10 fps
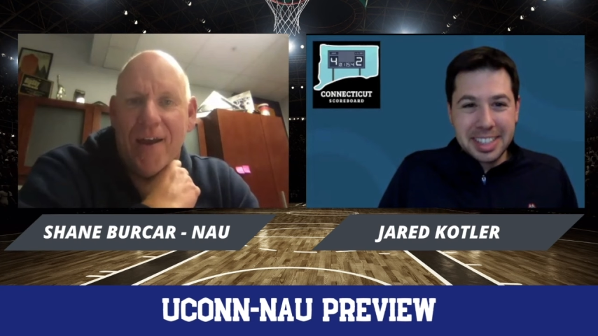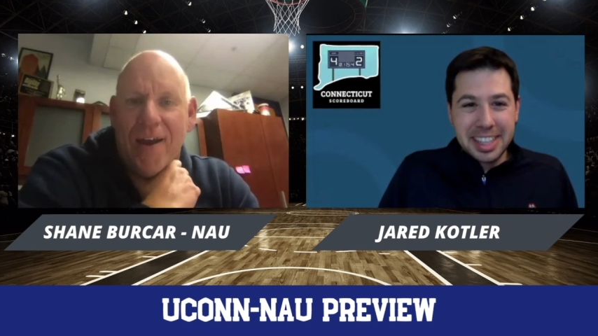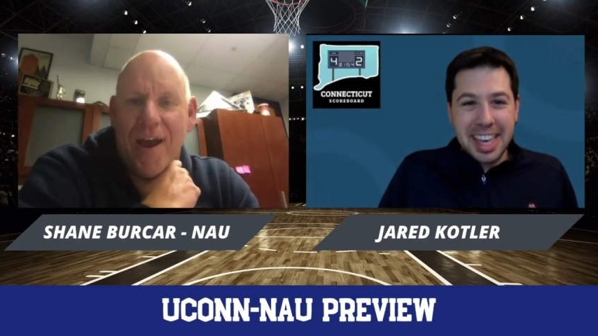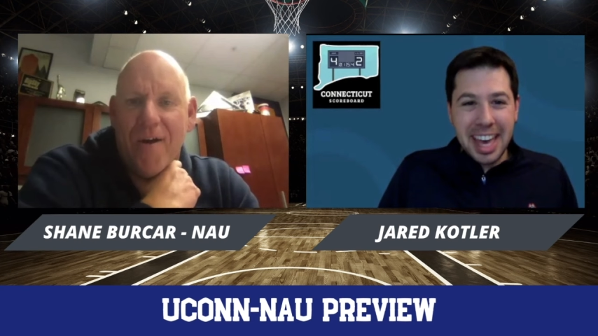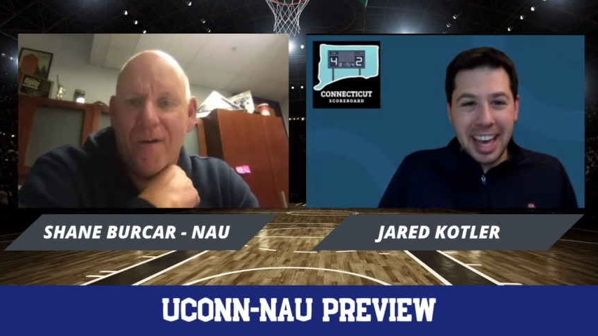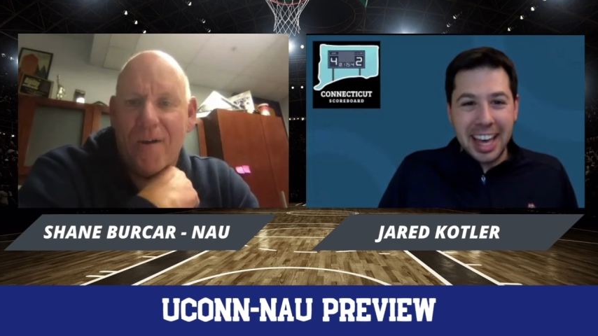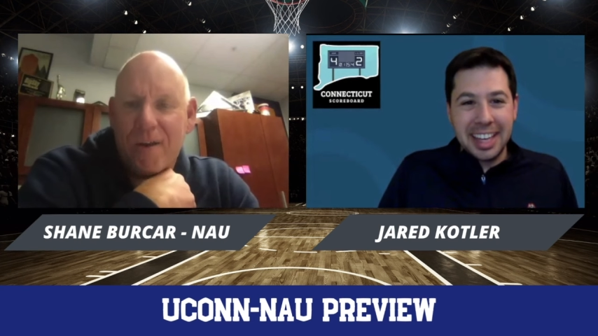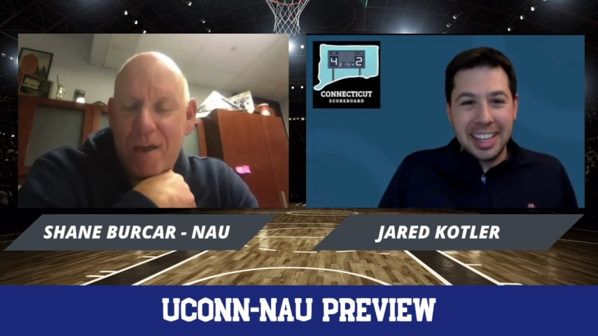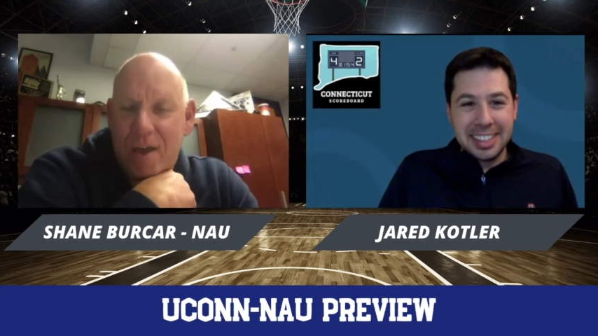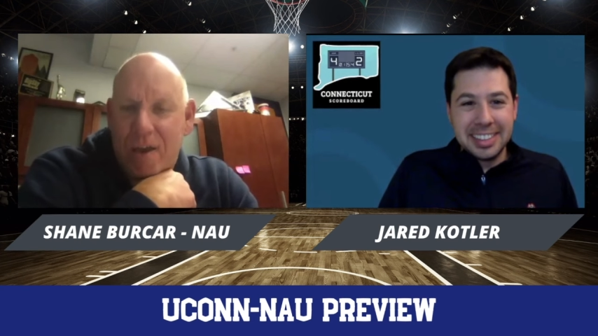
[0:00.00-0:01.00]
Speaker 1: now, and yeah.
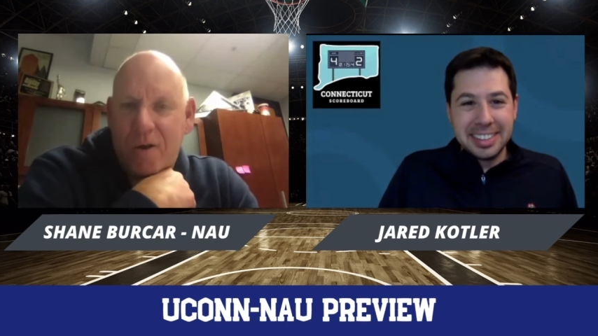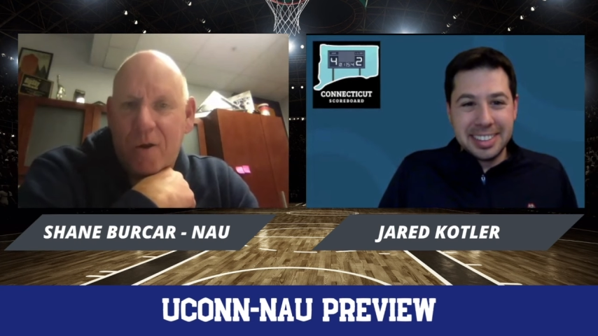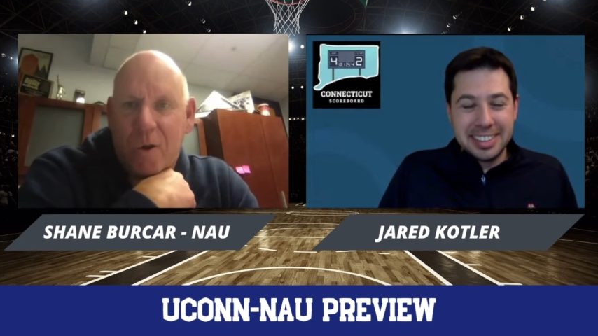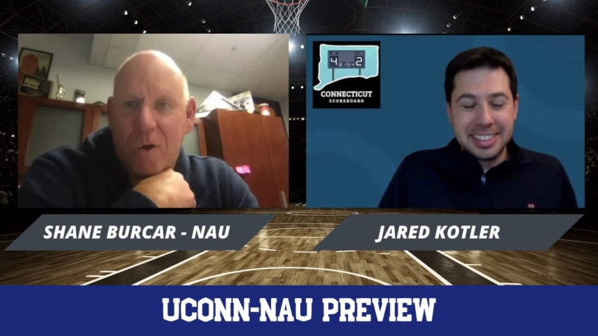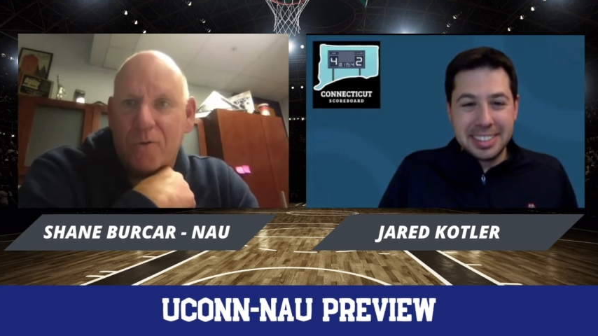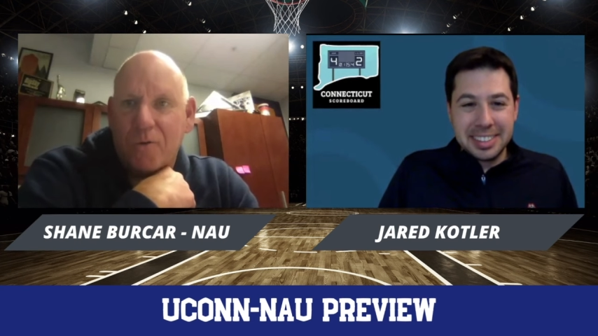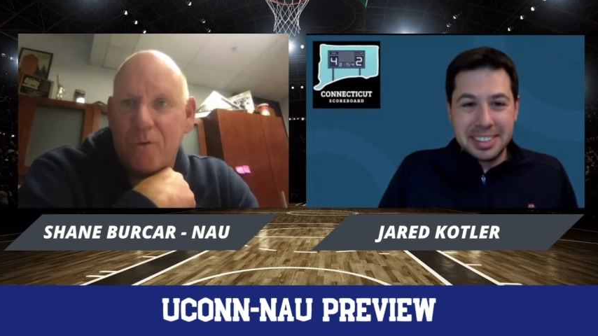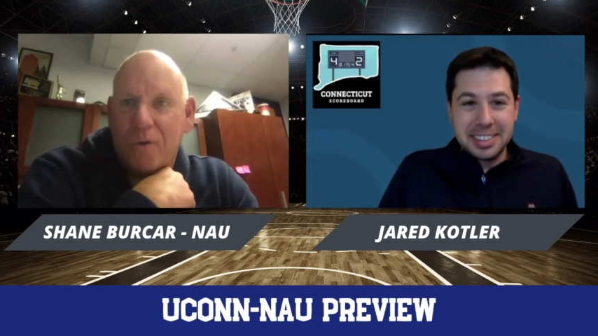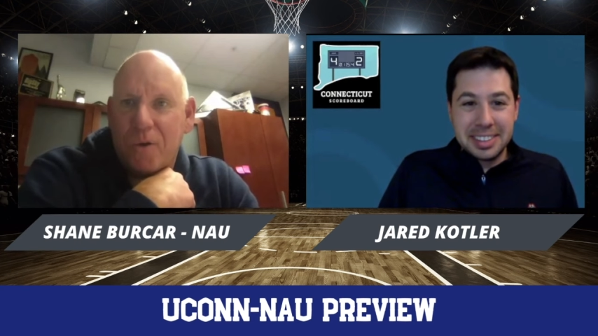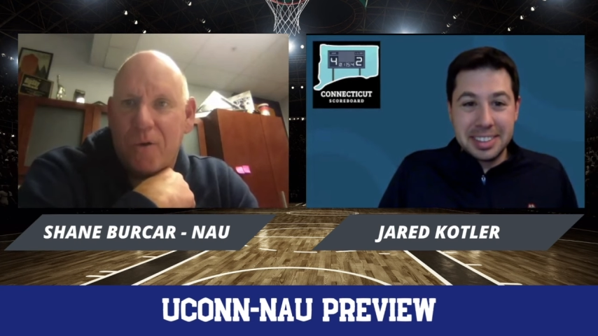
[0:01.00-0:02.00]
you know Coach
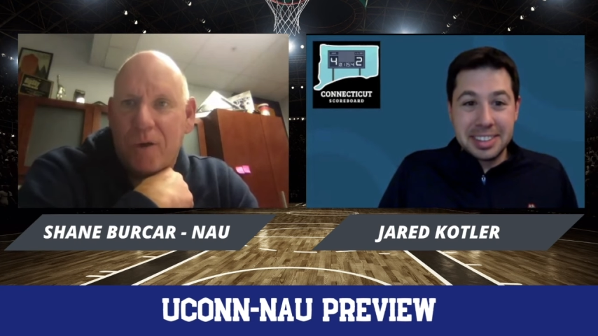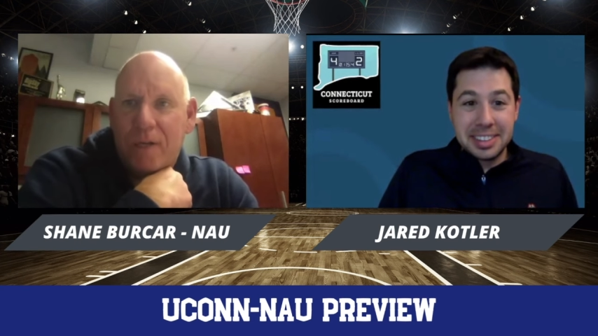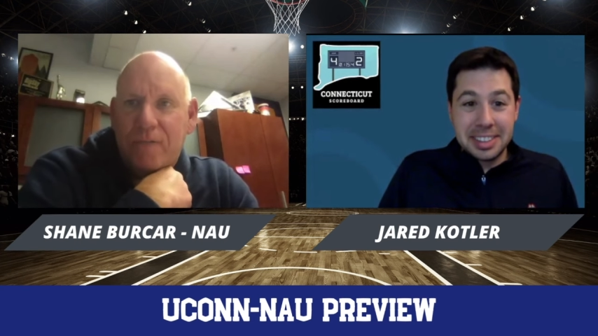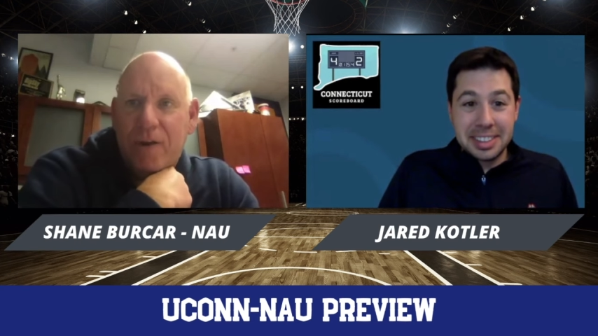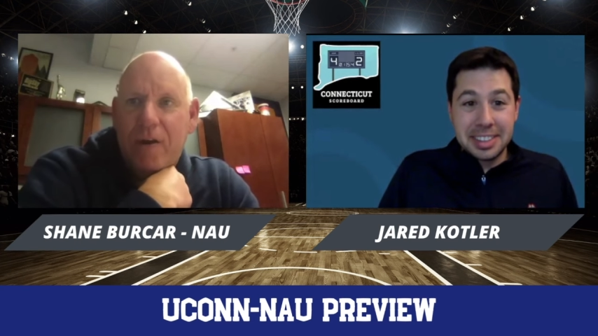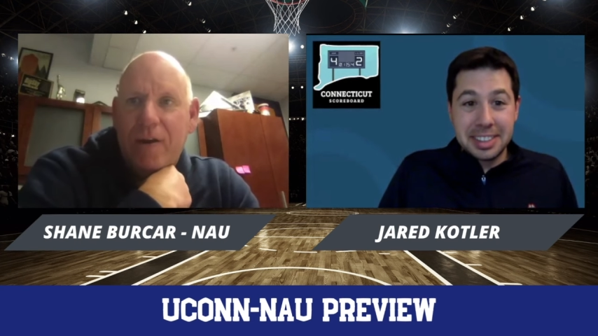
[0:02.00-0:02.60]
Russo is very